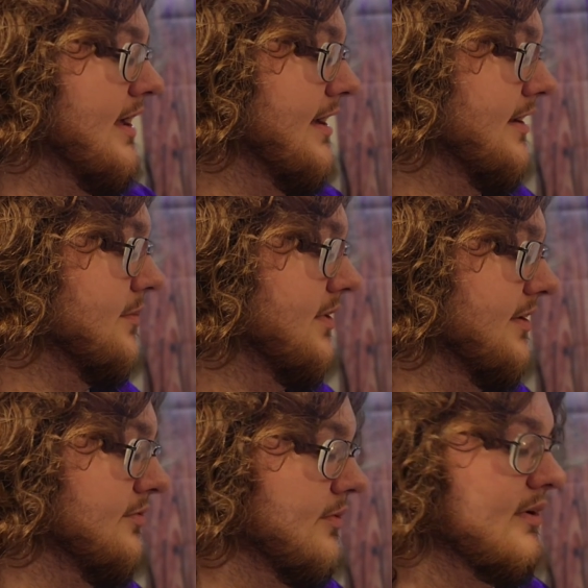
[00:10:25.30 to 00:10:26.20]
and I
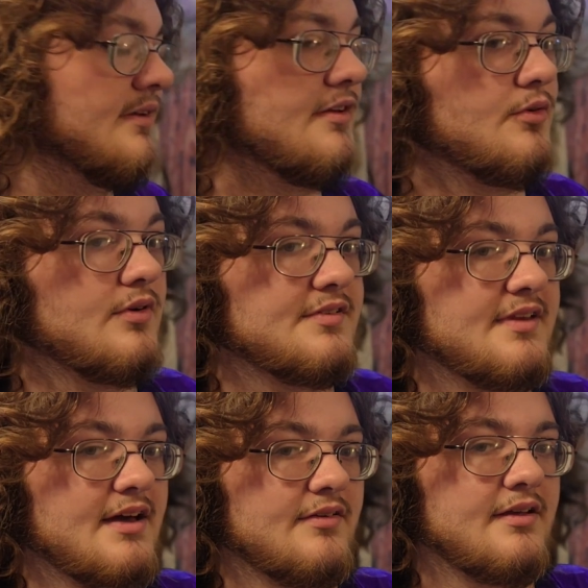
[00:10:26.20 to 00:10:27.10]
believe one of the doors
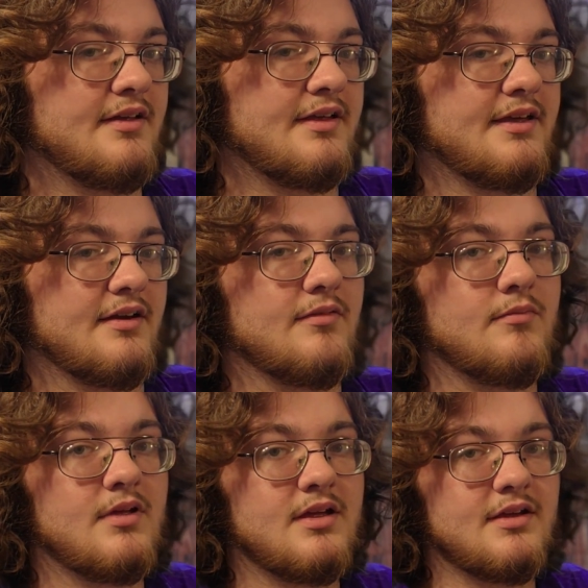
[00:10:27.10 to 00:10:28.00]
down here.
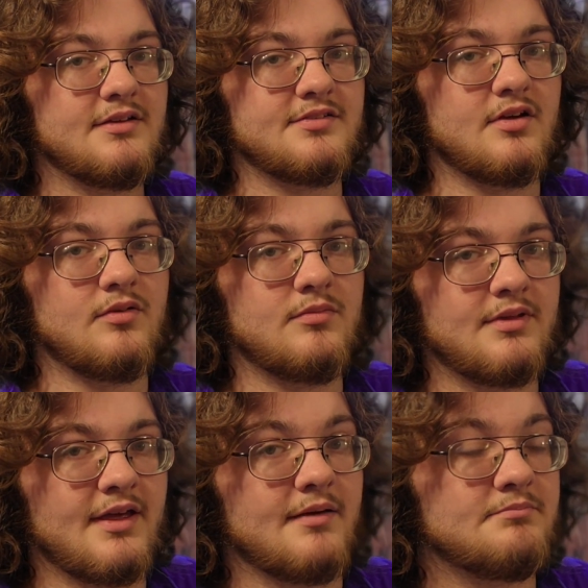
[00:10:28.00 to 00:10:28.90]
So
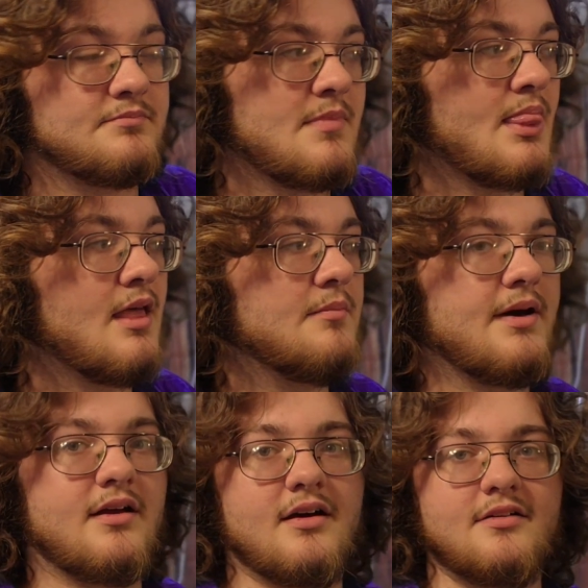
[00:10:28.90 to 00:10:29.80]
yeah,
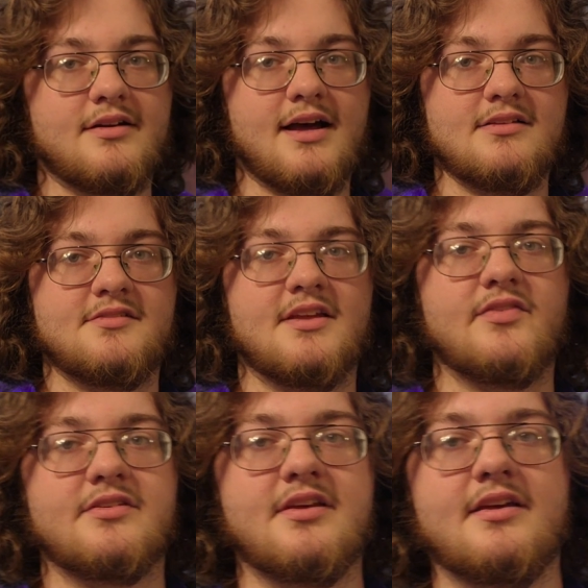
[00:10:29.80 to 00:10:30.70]
about $100,
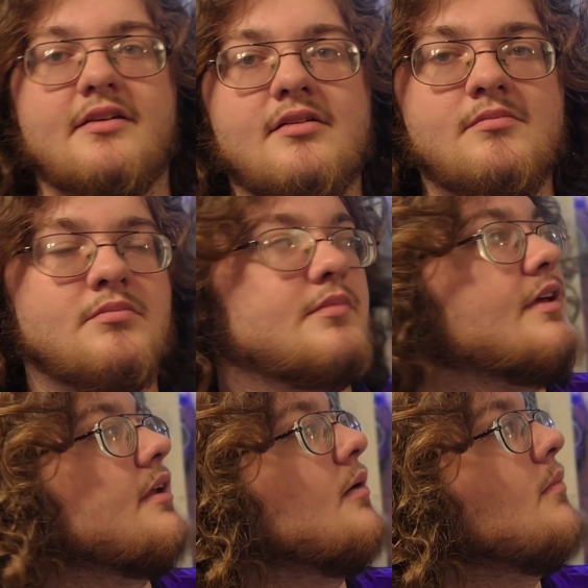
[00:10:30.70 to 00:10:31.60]
give or take.
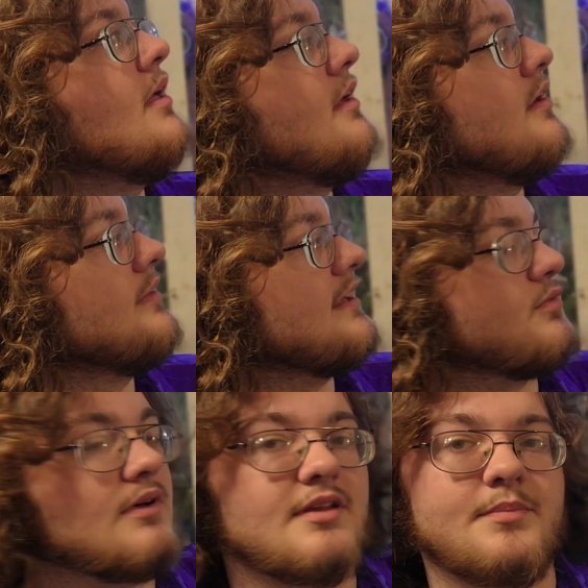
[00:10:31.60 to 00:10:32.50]

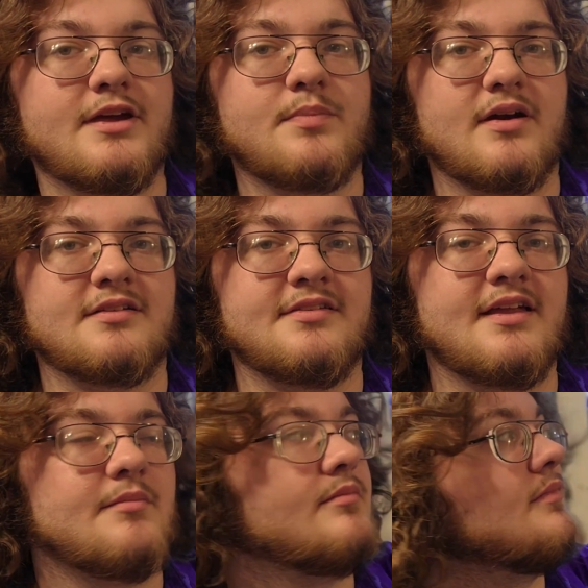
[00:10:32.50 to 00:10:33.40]
That's one of the big perks of
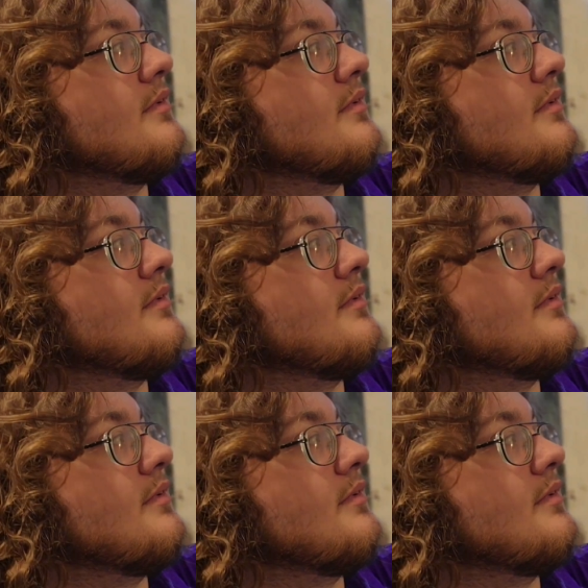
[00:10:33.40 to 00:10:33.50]
that.